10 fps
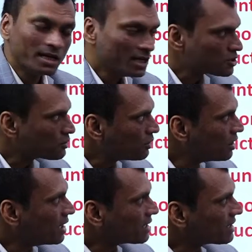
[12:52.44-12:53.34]
So
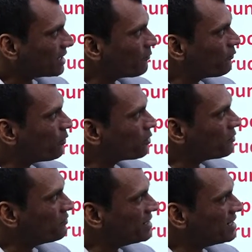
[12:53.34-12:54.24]

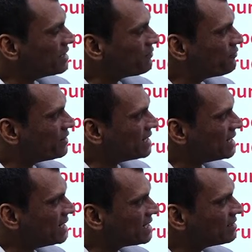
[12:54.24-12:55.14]
therefore, if we need